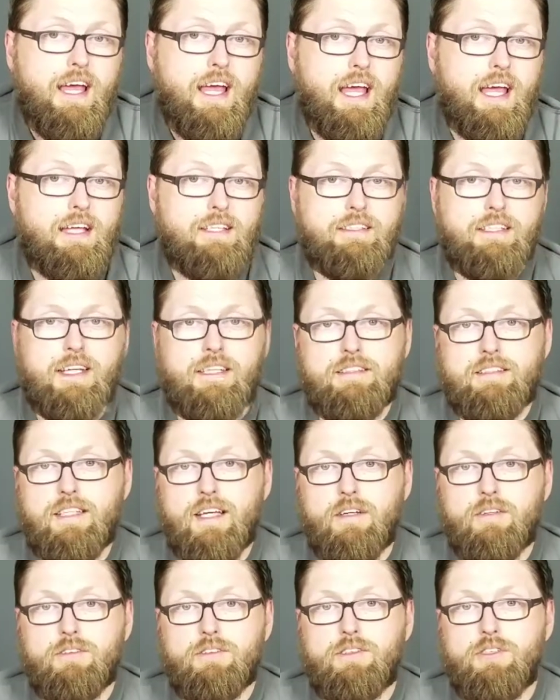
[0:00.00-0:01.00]
Is that
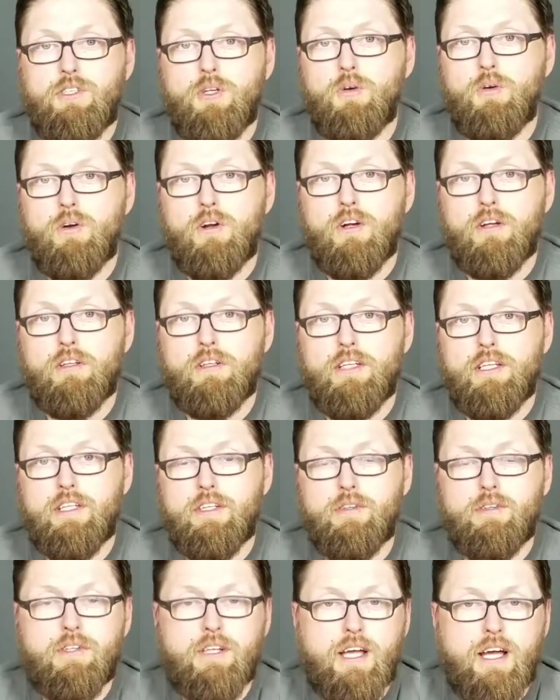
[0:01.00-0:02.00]
sound too early to
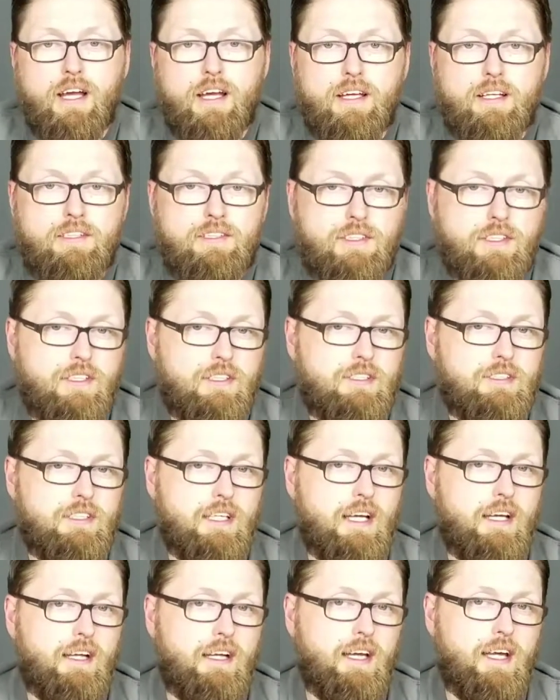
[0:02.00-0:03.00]
you guys, or is
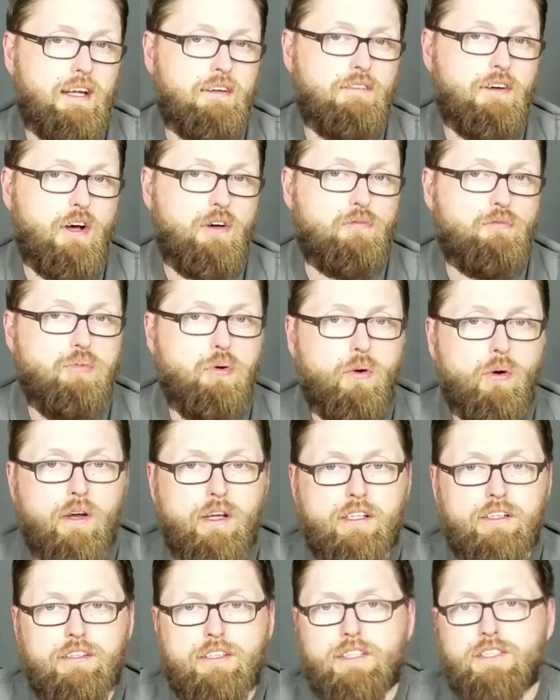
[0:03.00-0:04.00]
that kind of on
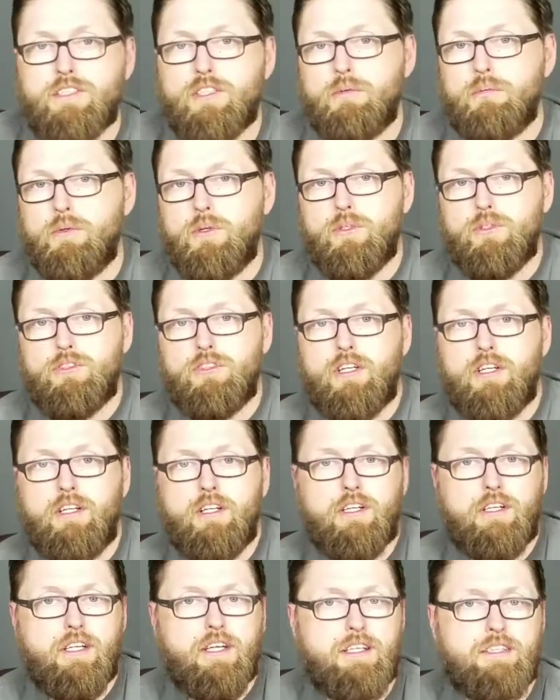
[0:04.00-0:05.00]
point? Did some of you start
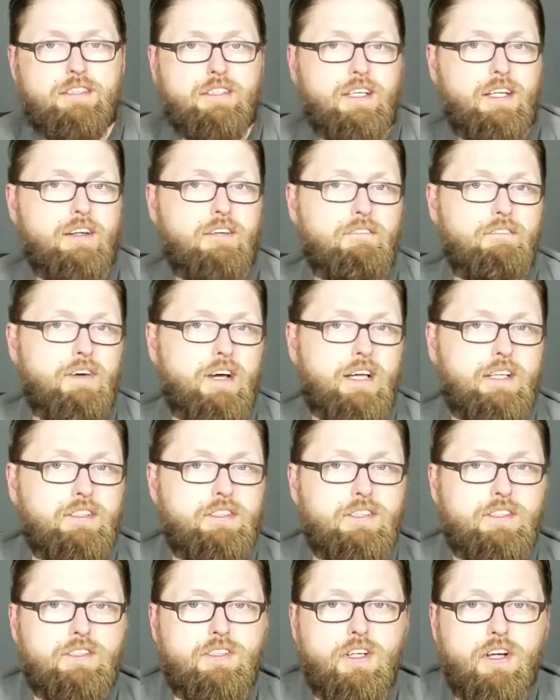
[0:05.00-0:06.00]
your kids on
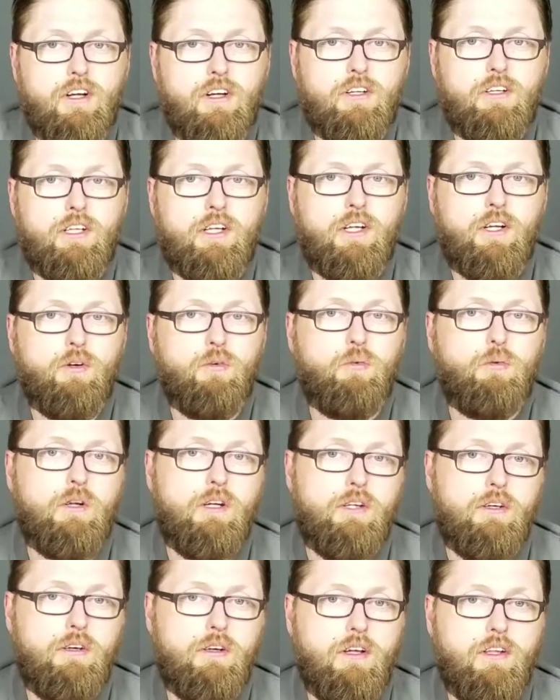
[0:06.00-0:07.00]
devices earlier? What do
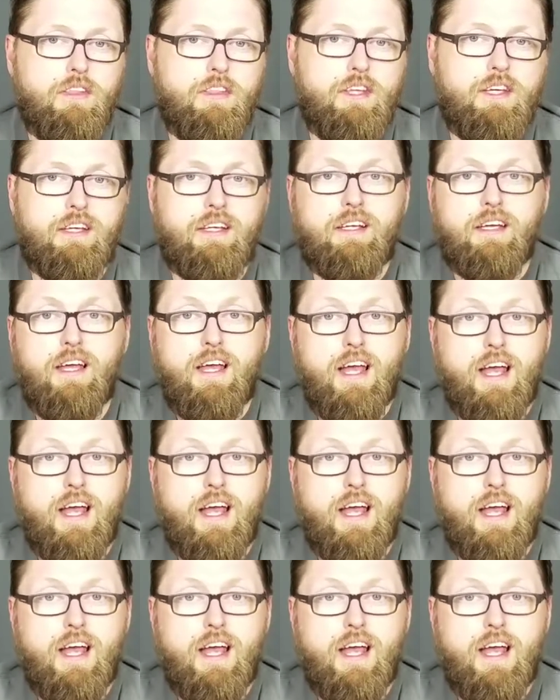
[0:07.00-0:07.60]
you all think?